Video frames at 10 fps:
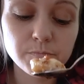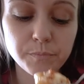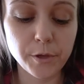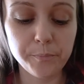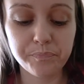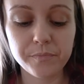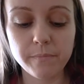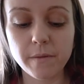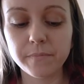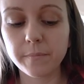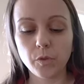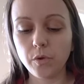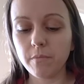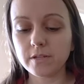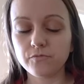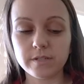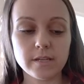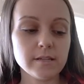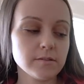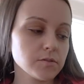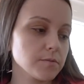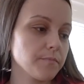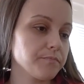nope. We must resist.